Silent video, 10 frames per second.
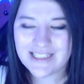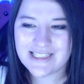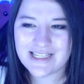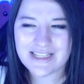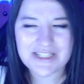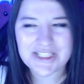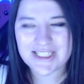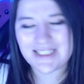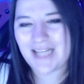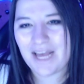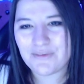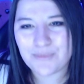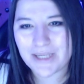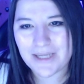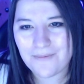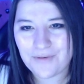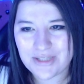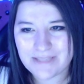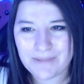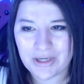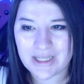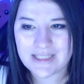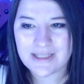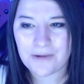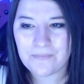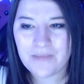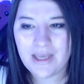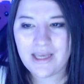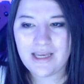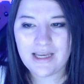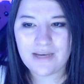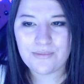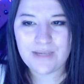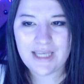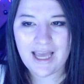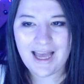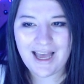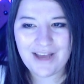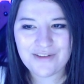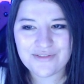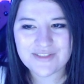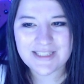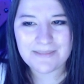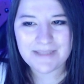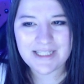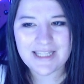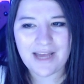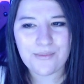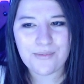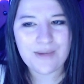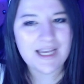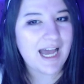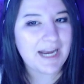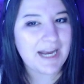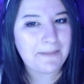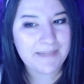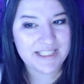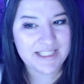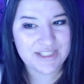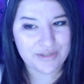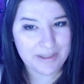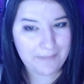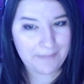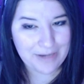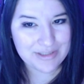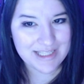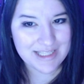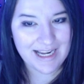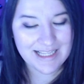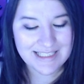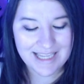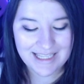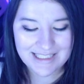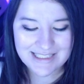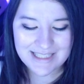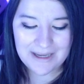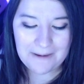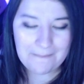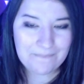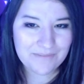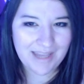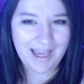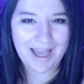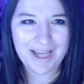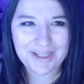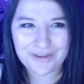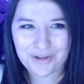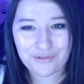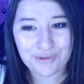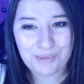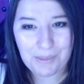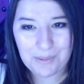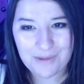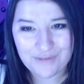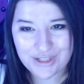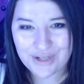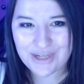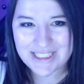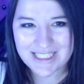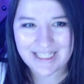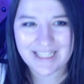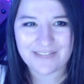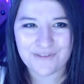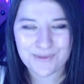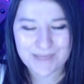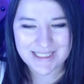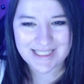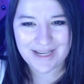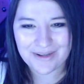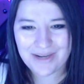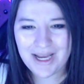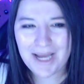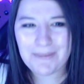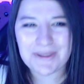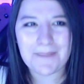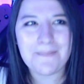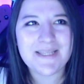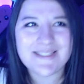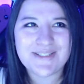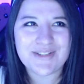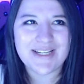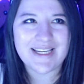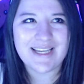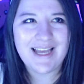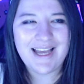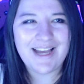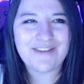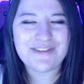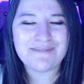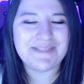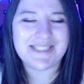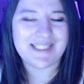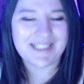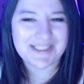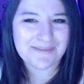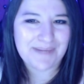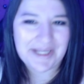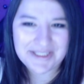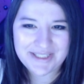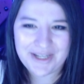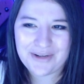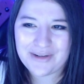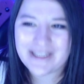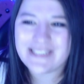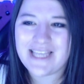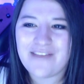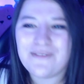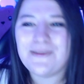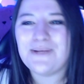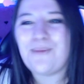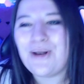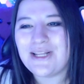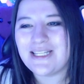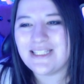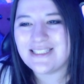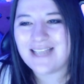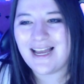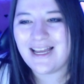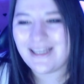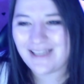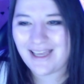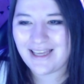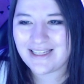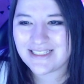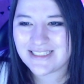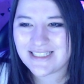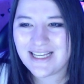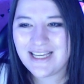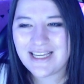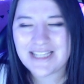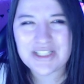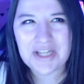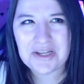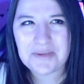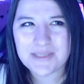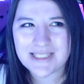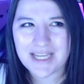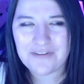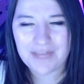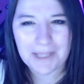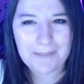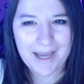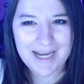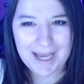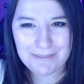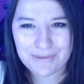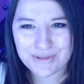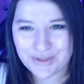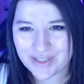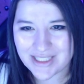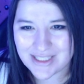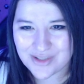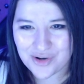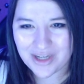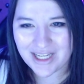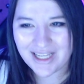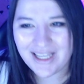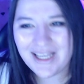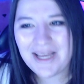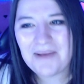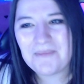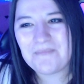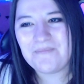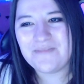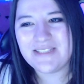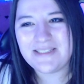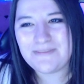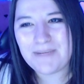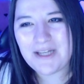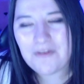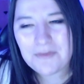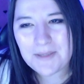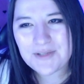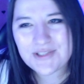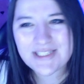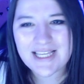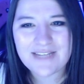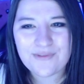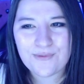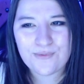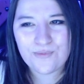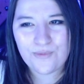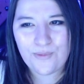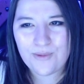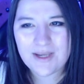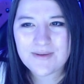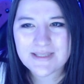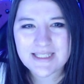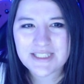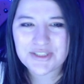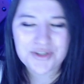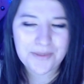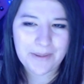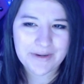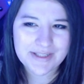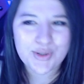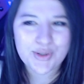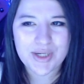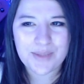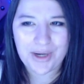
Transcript: They're just going to have a rate up for this period. So we have somebody that we had a mystery about, Sylas. I don't know if you remember my video I did like a few weeks ago, but the mystery of the missing husband, because everybody wanted this guy, and it turned out he was kind of like a bad apple during the story, but everybody was just like, he was an integral part of the story, why